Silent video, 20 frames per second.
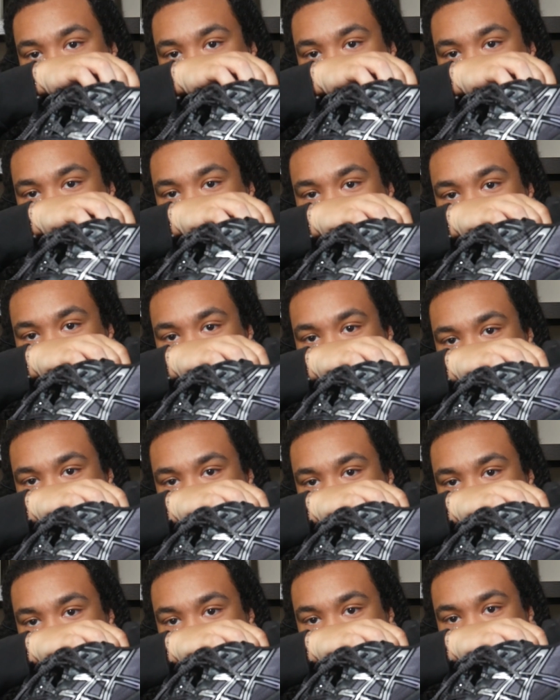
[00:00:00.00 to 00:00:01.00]
if you want
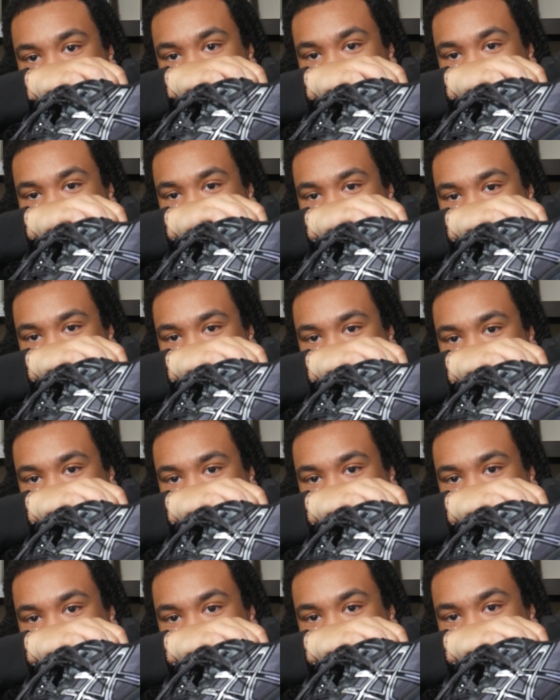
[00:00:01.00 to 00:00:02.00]
these, hit me
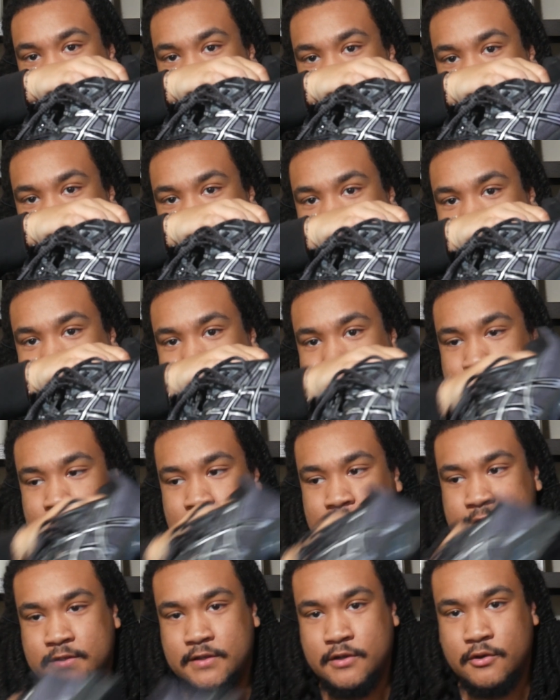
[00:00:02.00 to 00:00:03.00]
up on my
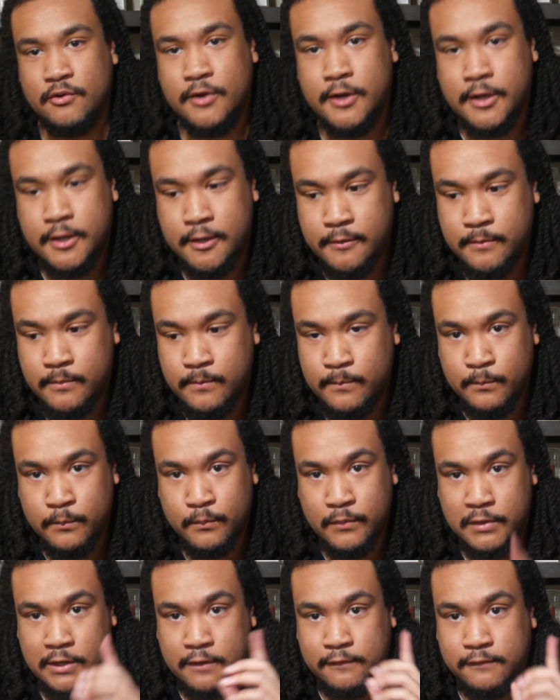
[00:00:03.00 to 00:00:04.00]
Instagram.
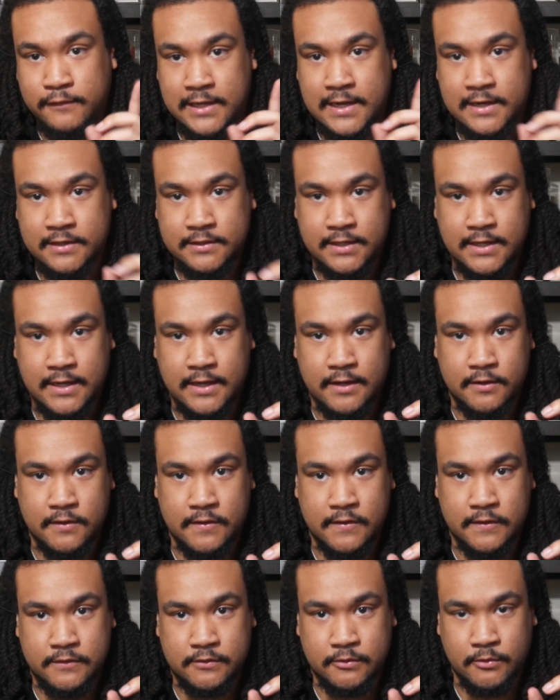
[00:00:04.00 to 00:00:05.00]
I'll flash that on
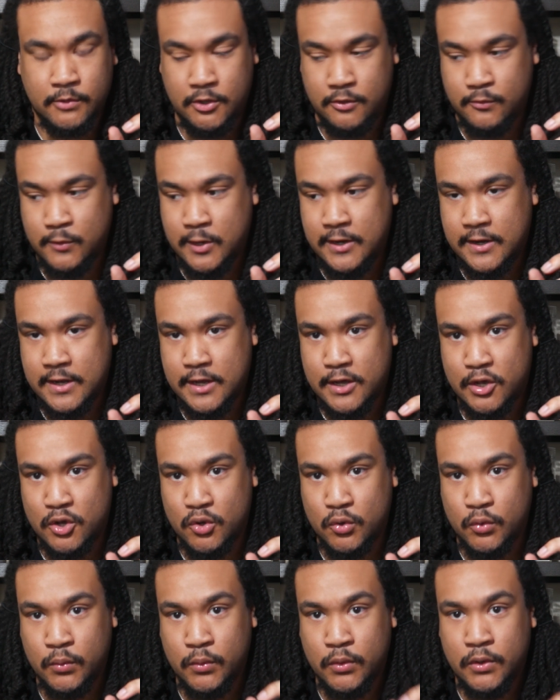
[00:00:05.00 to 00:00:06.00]
the screen right
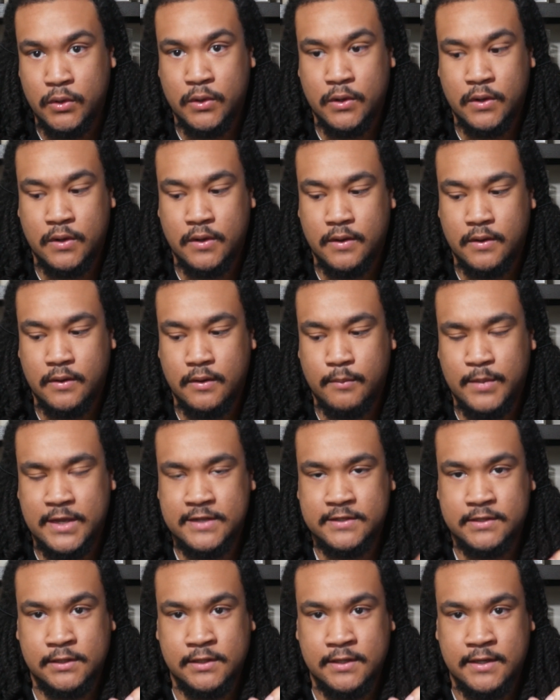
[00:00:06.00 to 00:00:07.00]
now.
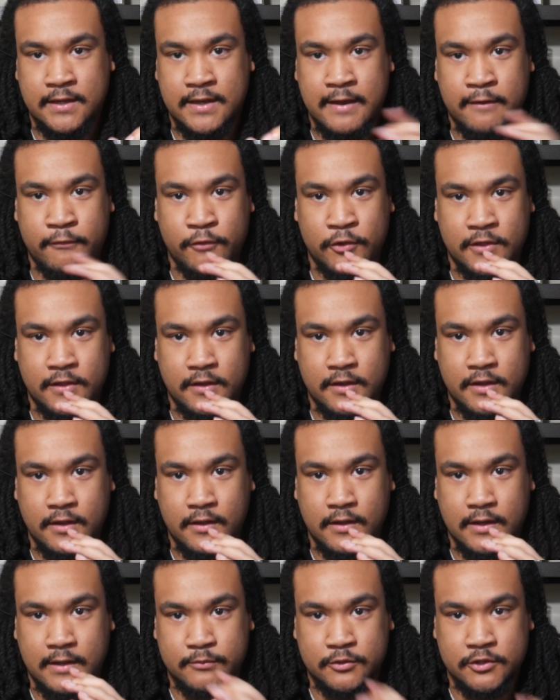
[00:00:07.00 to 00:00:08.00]
Basically
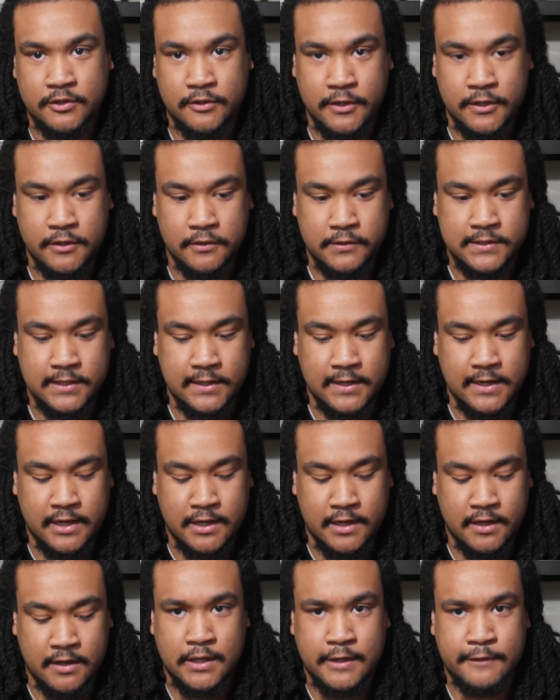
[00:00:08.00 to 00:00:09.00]
everything I'm showing you
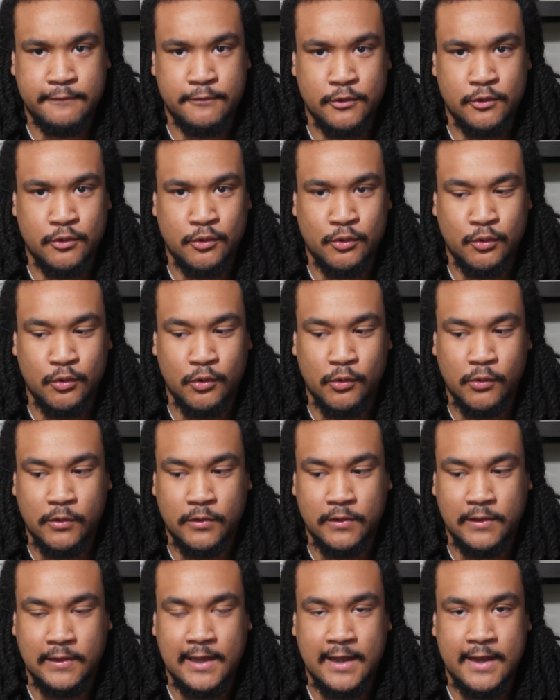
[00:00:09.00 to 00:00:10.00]
today, if you
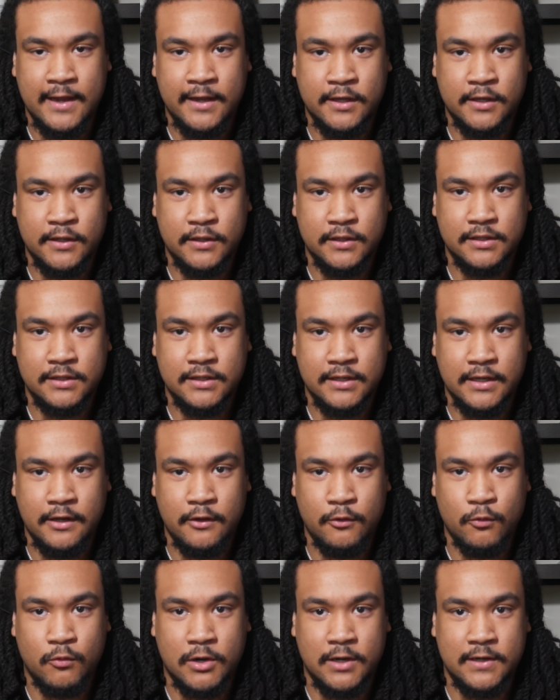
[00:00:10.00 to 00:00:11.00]
like and
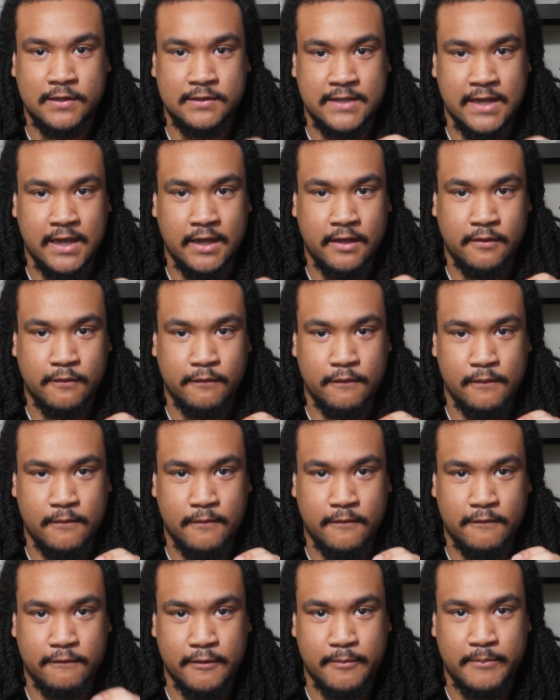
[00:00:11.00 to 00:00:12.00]
you want to take
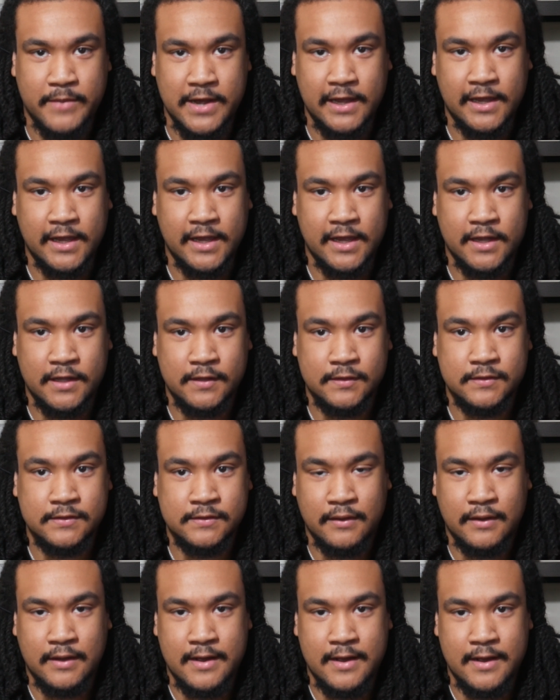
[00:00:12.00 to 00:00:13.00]
from my hands,
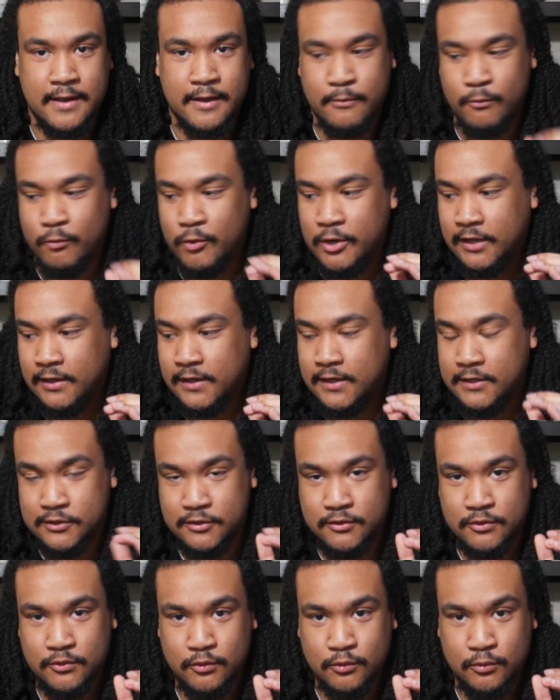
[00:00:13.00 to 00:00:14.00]
I am willing
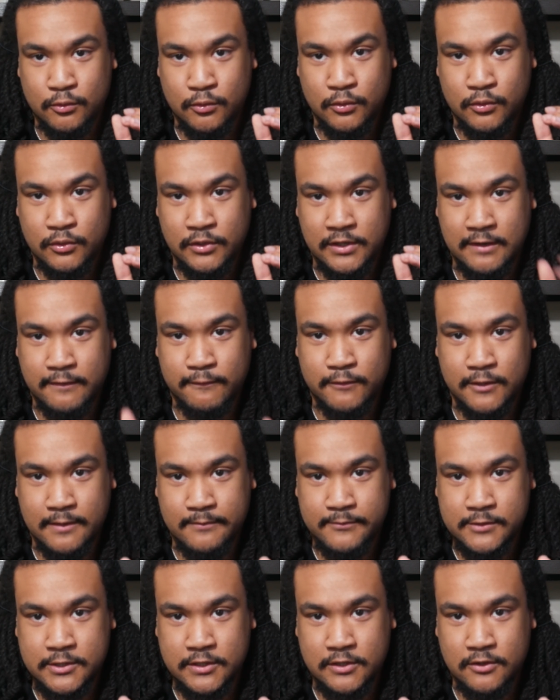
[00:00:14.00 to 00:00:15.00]
to give them
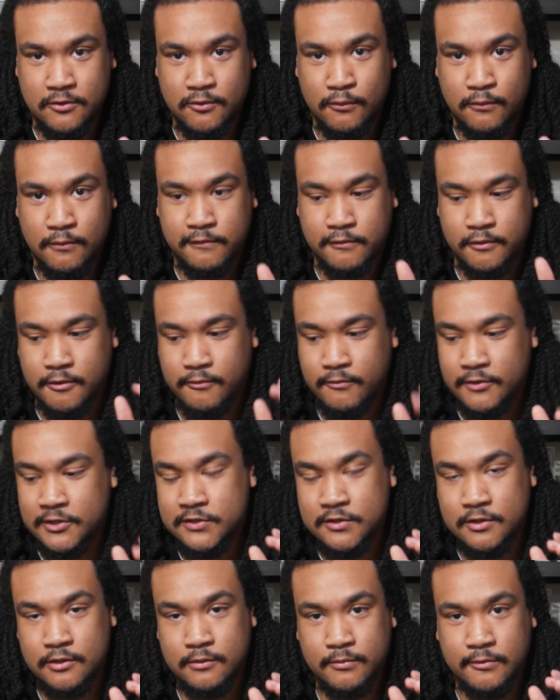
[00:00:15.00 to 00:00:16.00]
to you for a
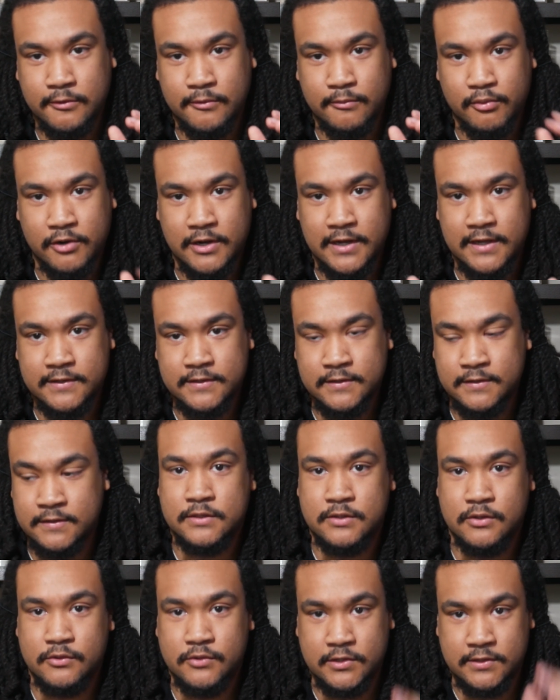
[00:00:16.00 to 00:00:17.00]
reasonable price.
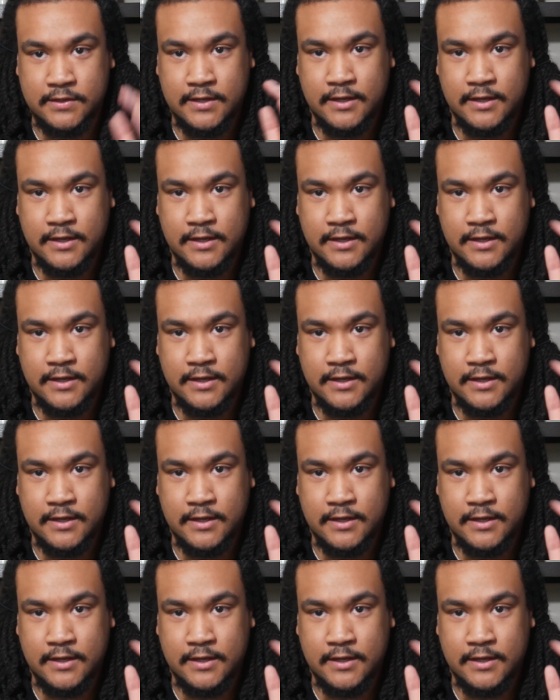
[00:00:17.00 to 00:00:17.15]
So just